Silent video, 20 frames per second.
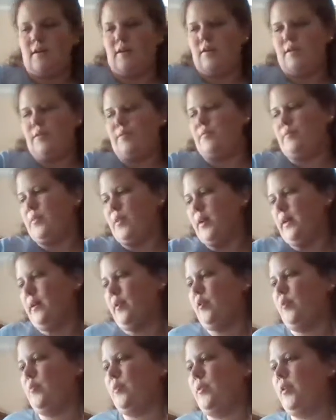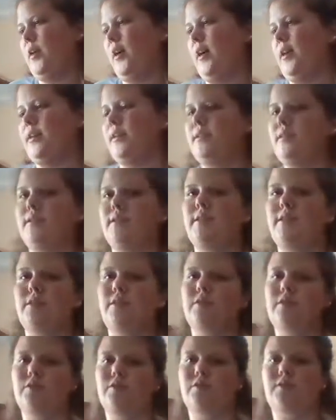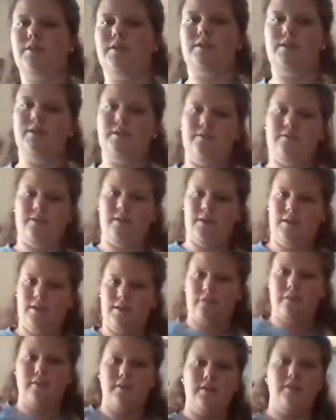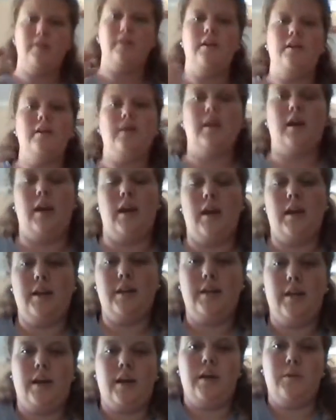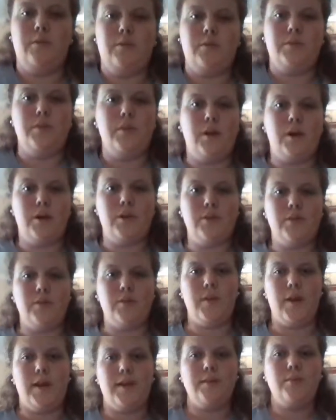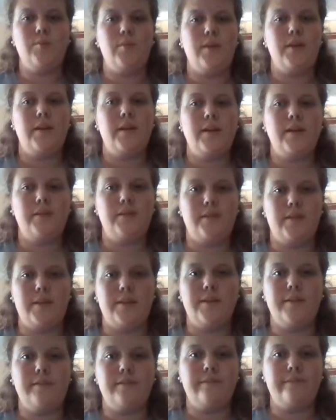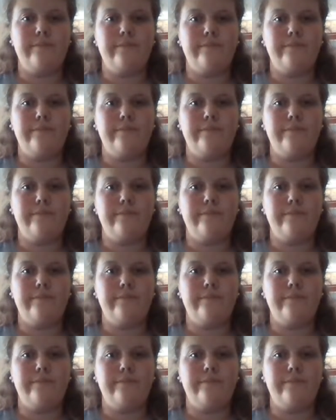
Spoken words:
I hope you guys enjoyed this video, and I will talk to you guys in my next video.